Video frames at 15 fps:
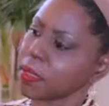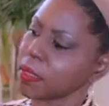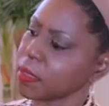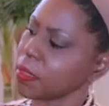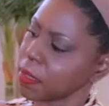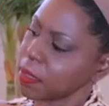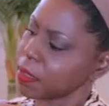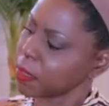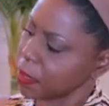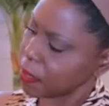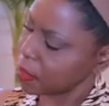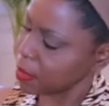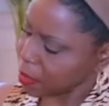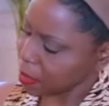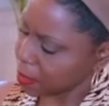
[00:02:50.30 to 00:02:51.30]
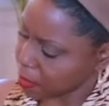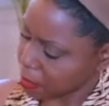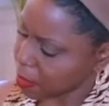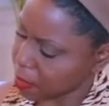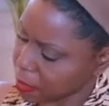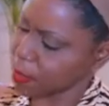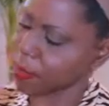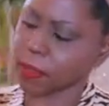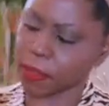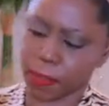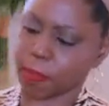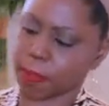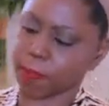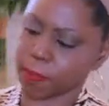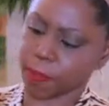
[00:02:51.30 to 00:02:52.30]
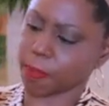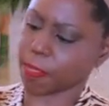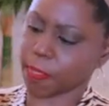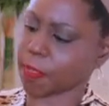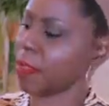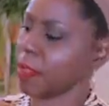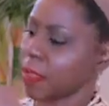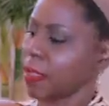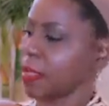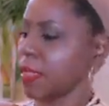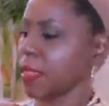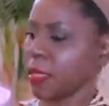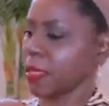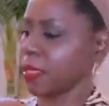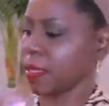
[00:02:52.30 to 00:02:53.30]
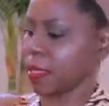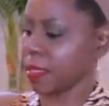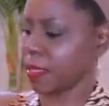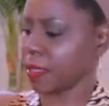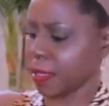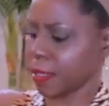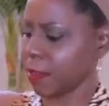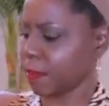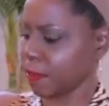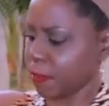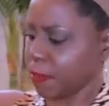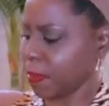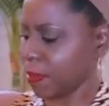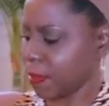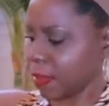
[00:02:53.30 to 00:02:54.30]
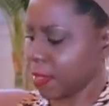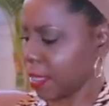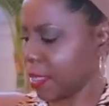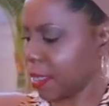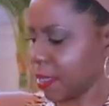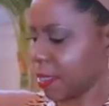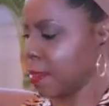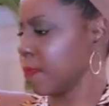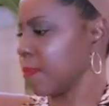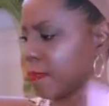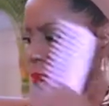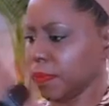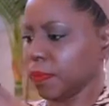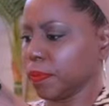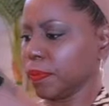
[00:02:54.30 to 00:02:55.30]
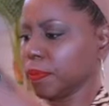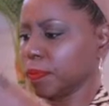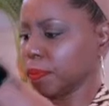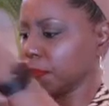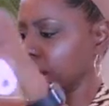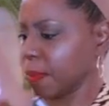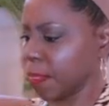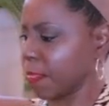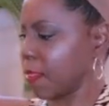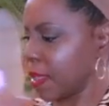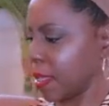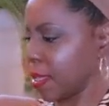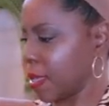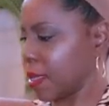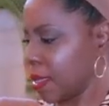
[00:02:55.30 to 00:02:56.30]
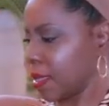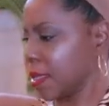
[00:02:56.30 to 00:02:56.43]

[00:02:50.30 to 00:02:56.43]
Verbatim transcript: full and gorgeous. I'm gonna try to do the same thing because you guys know I like big hair.